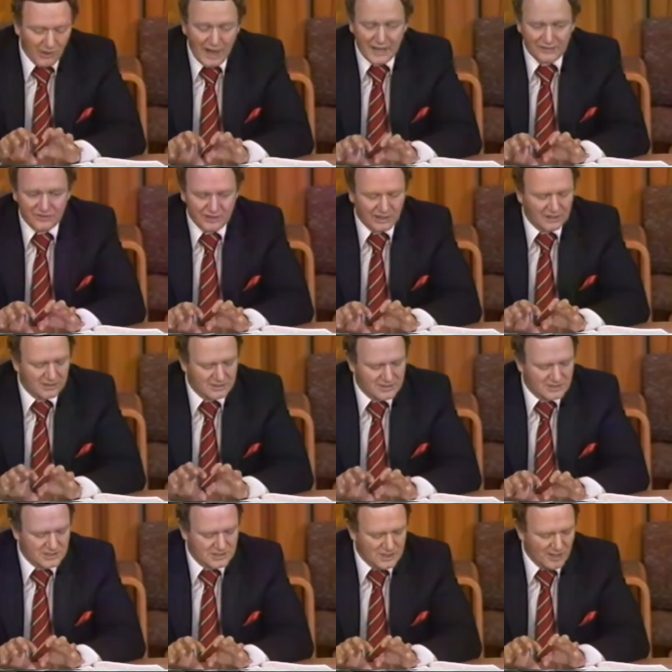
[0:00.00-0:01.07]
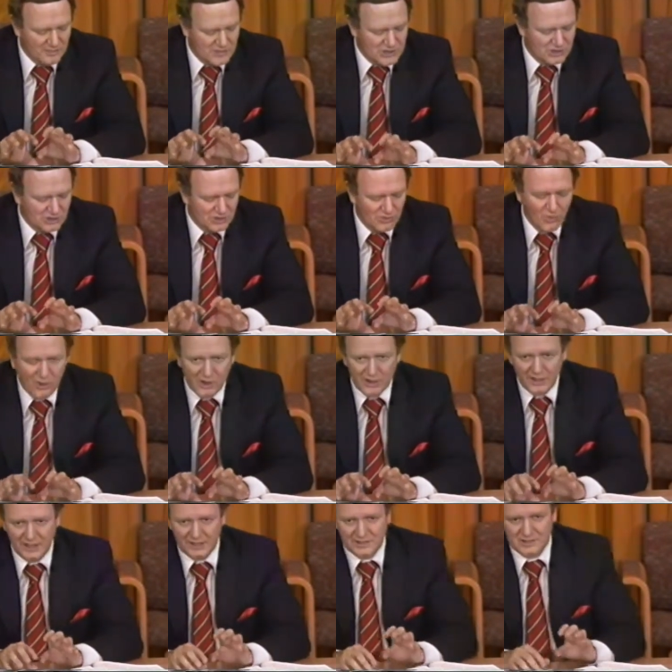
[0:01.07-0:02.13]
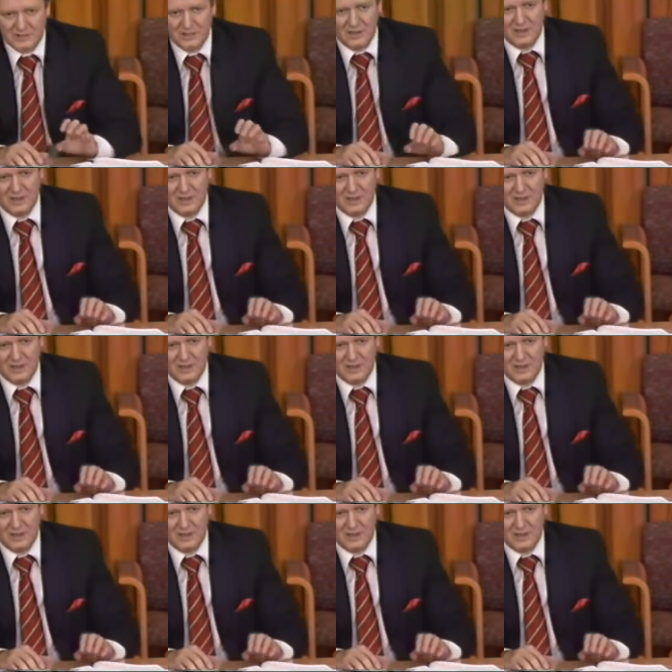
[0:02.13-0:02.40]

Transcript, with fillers: I think, sub 2 warnings.